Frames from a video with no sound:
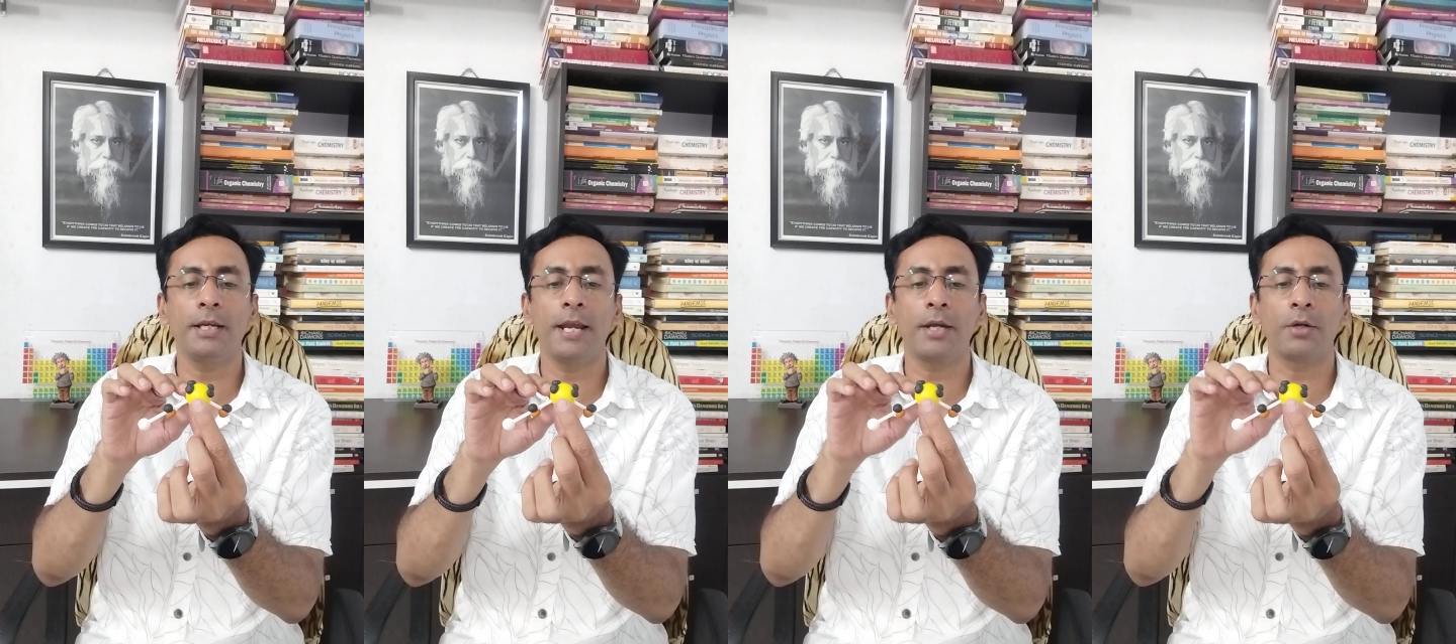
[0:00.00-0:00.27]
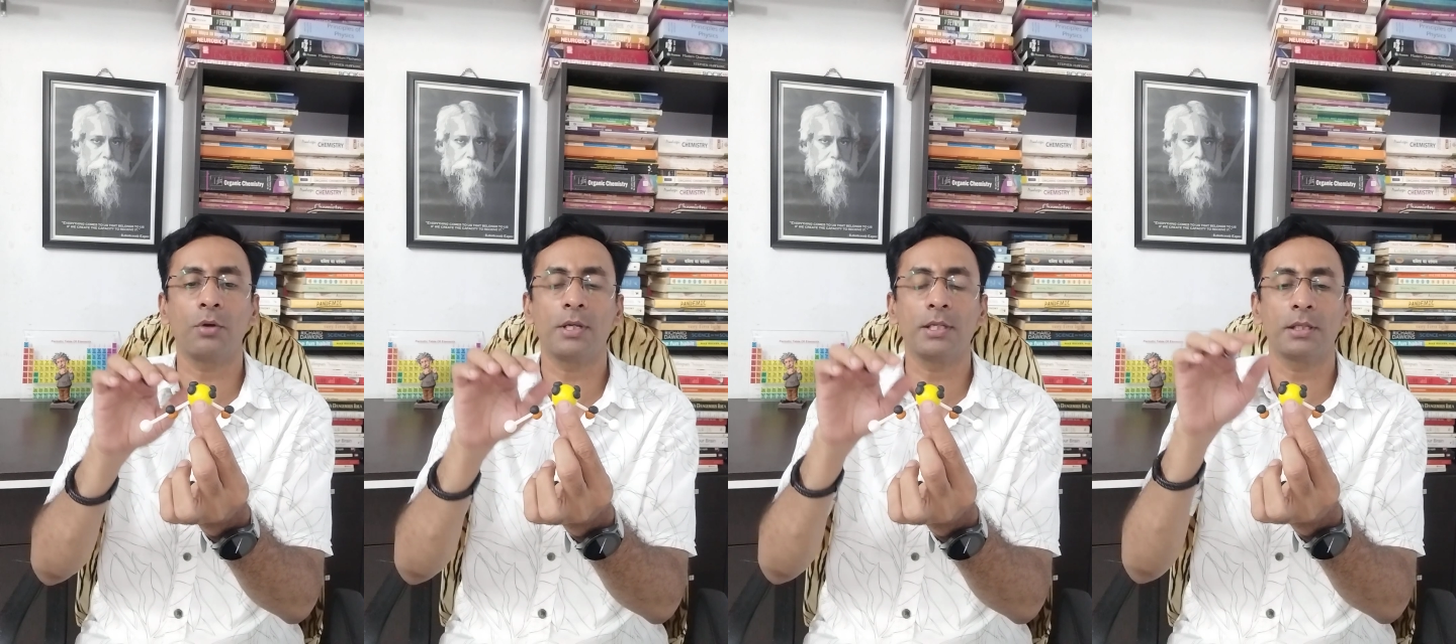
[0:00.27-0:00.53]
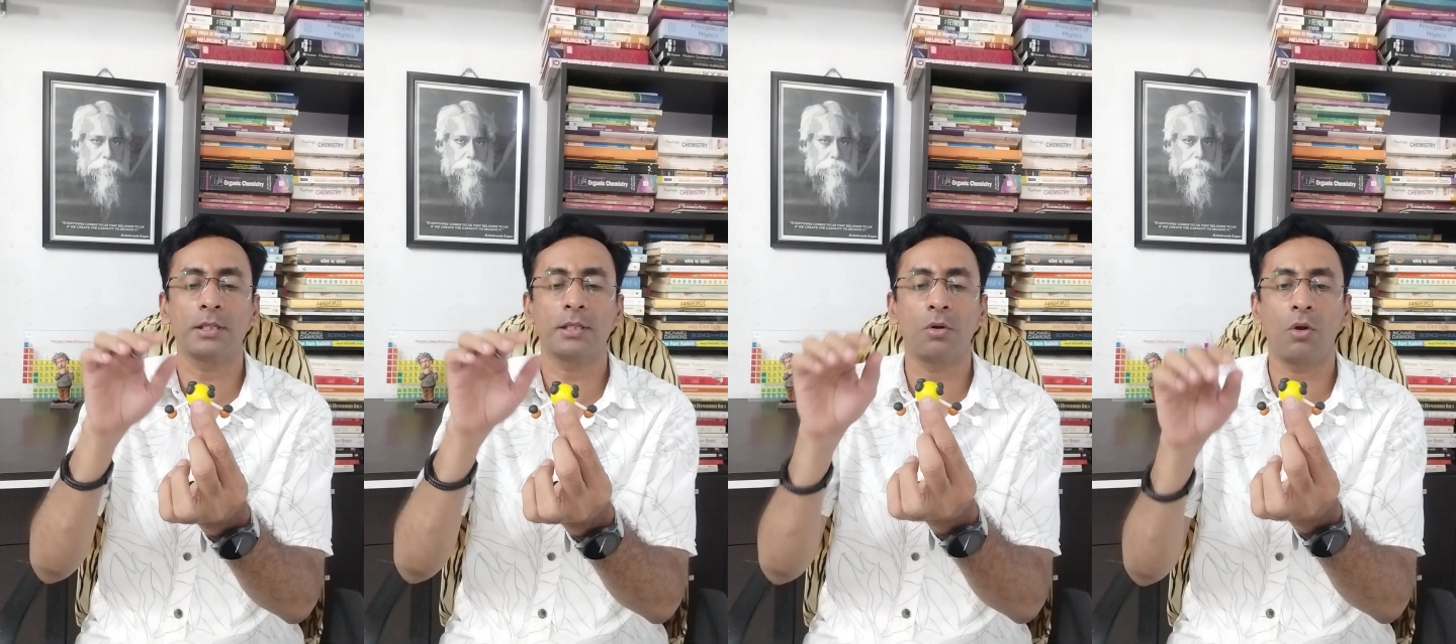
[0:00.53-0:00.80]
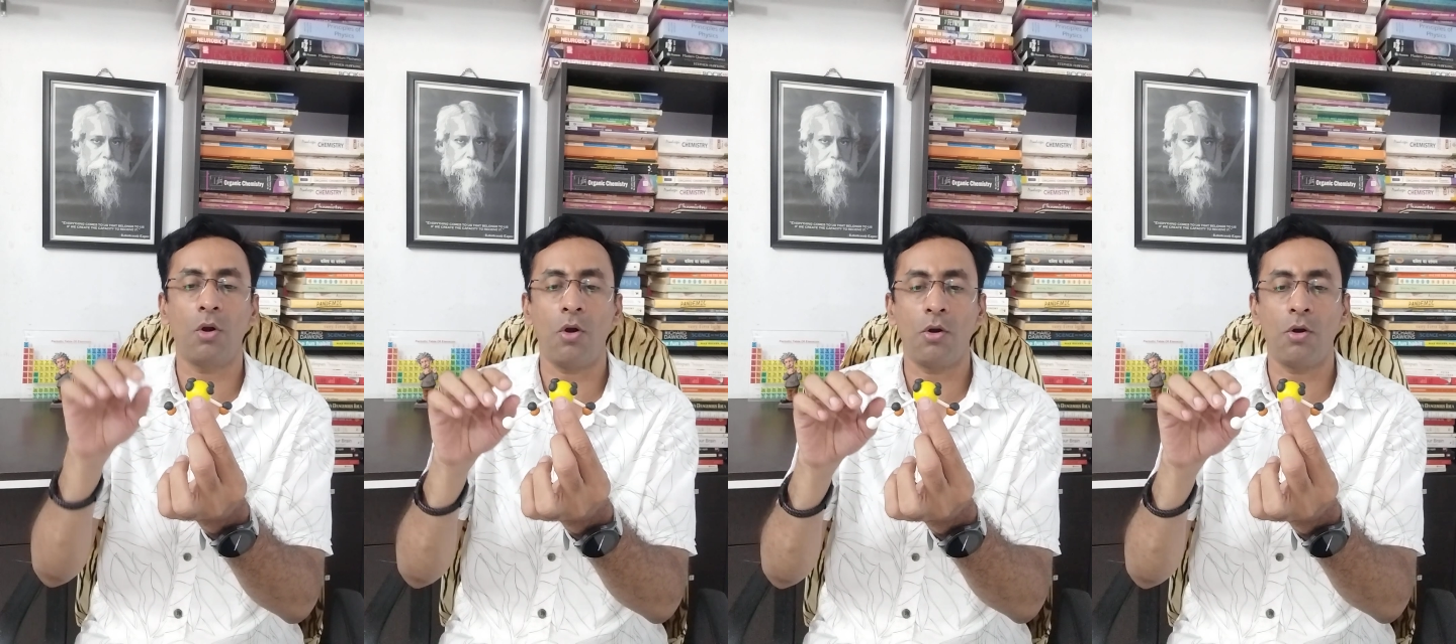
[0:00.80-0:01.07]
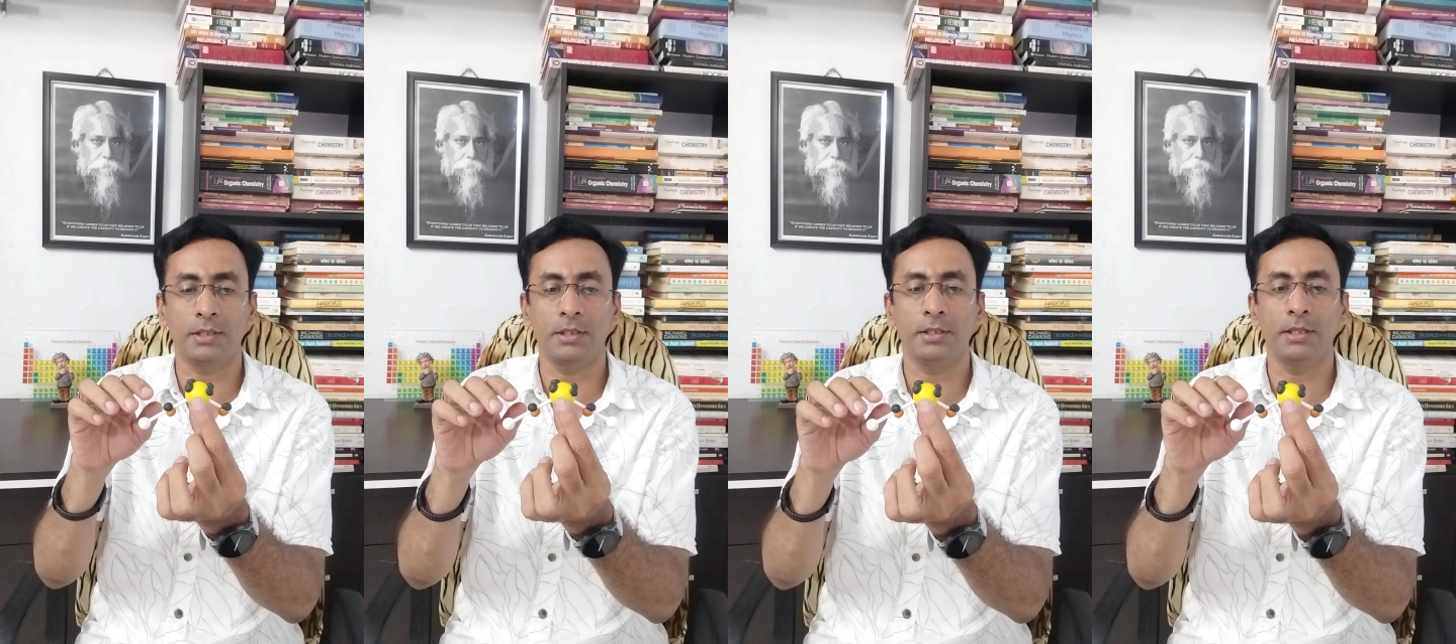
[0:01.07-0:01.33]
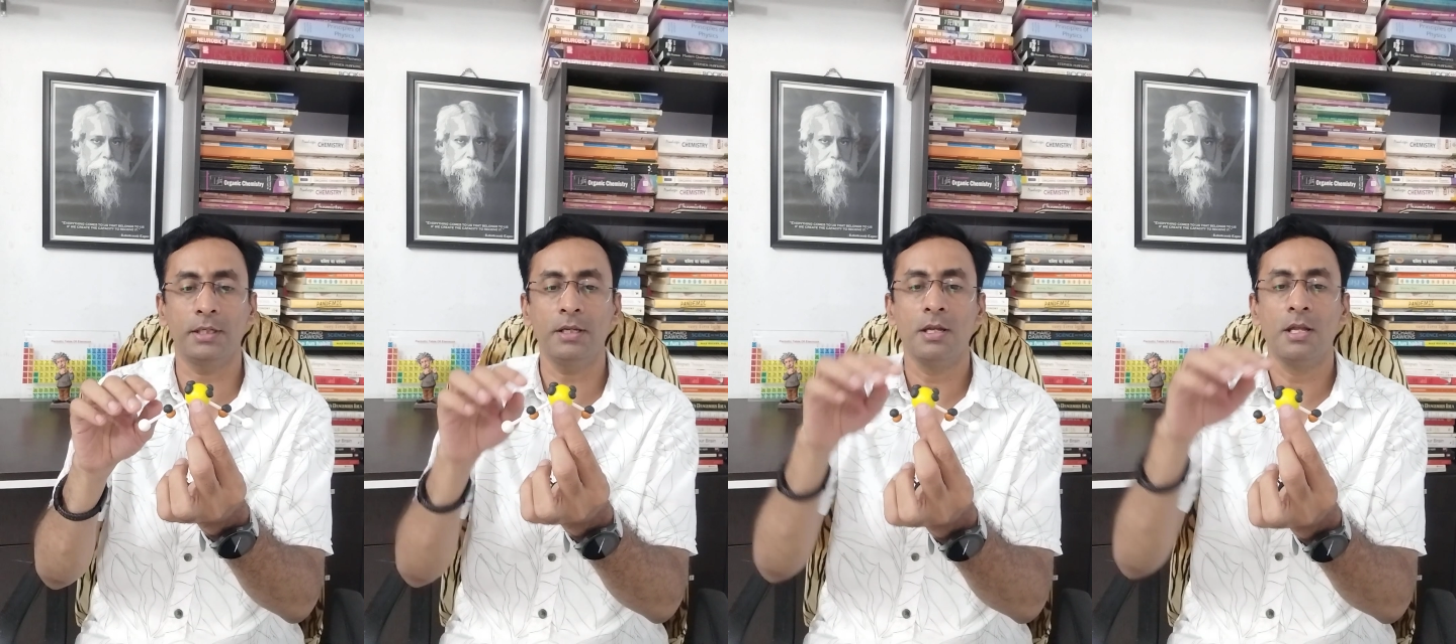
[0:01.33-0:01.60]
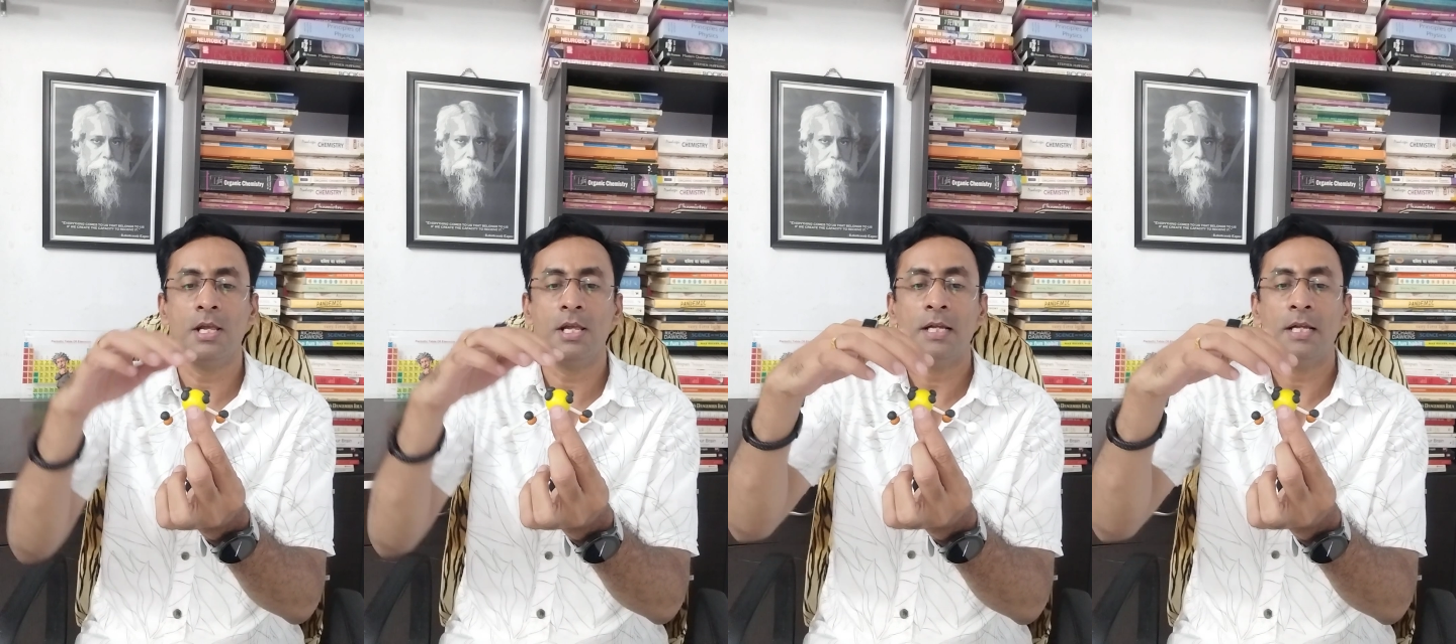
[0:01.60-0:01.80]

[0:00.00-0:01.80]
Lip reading: electrons around oxygen,